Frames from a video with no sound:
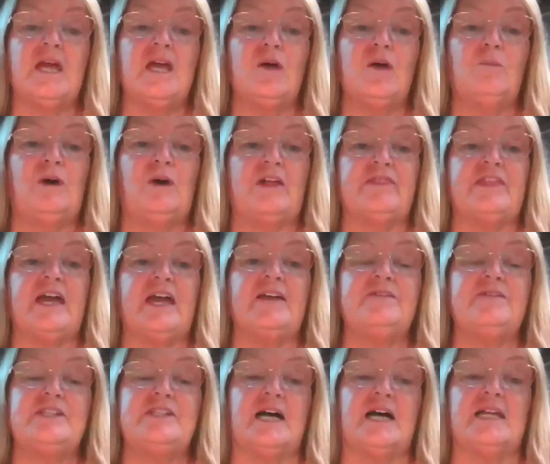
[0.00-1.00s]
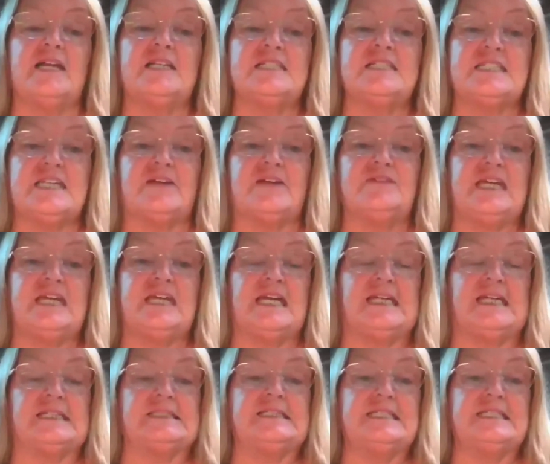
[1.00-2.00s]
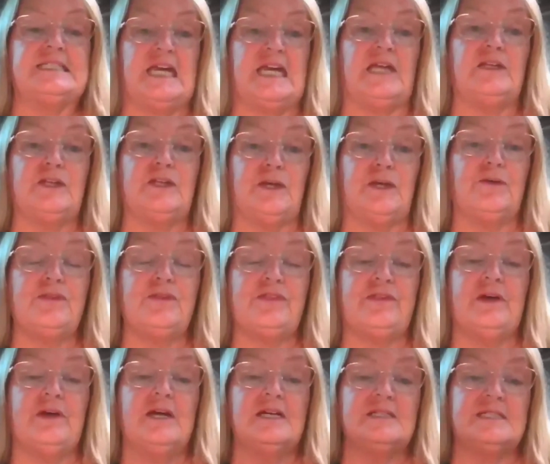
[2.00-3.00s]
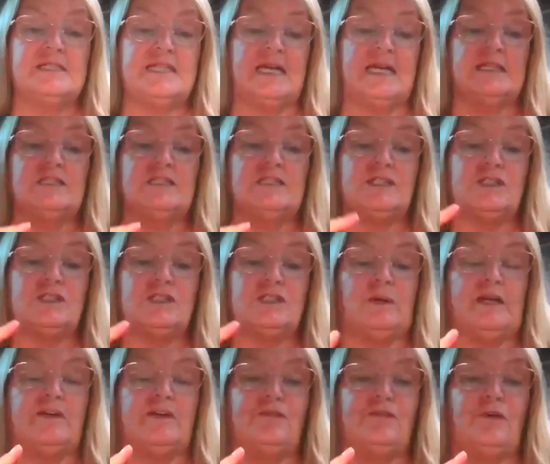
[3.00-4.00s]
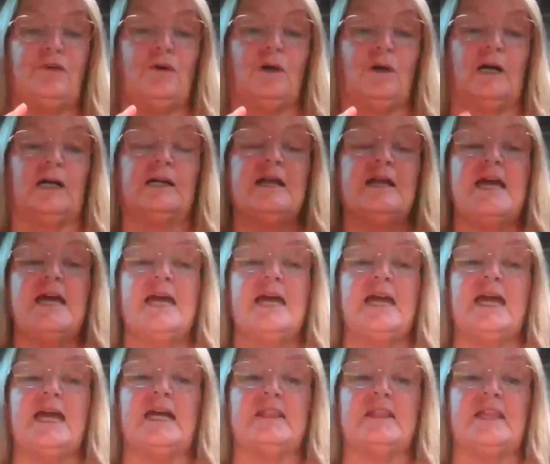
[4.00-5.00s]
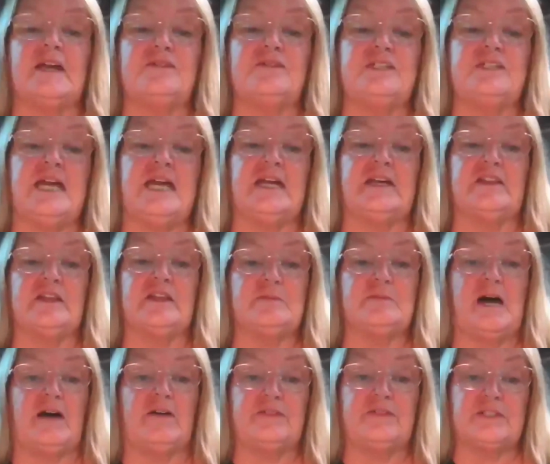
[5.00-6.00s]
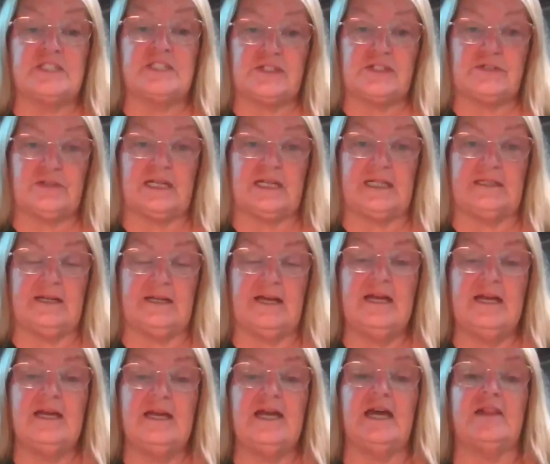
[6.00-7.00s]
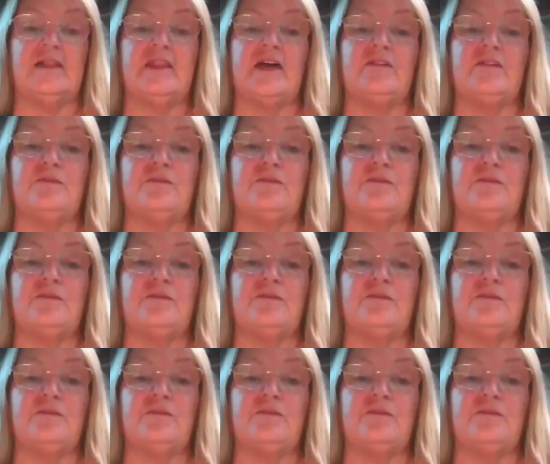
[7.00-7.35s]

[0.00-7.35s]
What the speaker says: What they've done is they've taken 10 youth, 10 to 24, and they've taken them off the street and they've